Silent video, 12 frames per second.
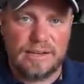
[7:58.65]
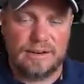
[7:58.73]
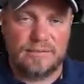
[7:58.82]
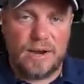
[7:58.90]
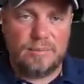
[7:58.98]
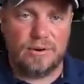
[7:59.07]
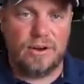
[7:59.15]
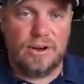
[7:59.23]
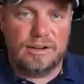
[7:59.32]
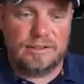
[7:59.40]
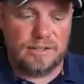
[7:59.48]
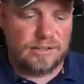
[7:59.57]
And if I'm
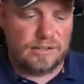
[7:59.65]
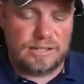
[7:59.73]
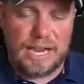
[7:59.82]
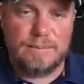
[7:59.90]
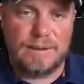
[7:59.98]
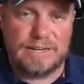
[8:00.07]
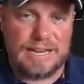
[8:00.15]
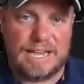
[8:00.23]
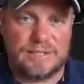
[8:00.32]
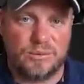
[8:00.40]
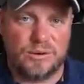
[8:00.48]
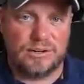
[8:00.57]
wrong, then you can take me to
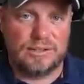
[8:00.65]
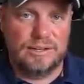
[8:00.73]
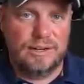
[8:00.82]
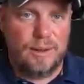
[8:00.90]
task for it.